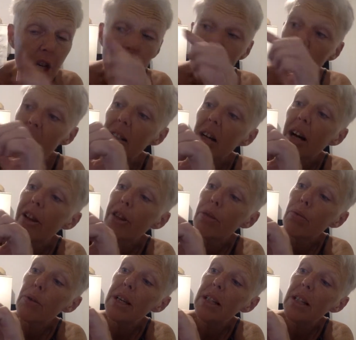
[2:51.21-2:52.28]
She's got
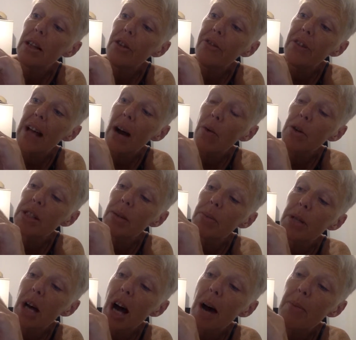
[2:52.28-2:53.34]
3 little flowers up
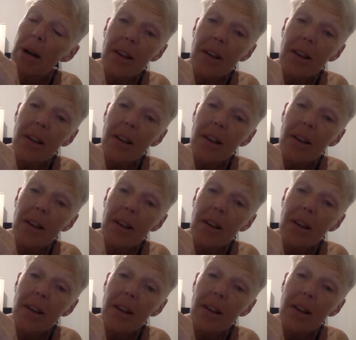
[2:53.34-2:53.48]
top,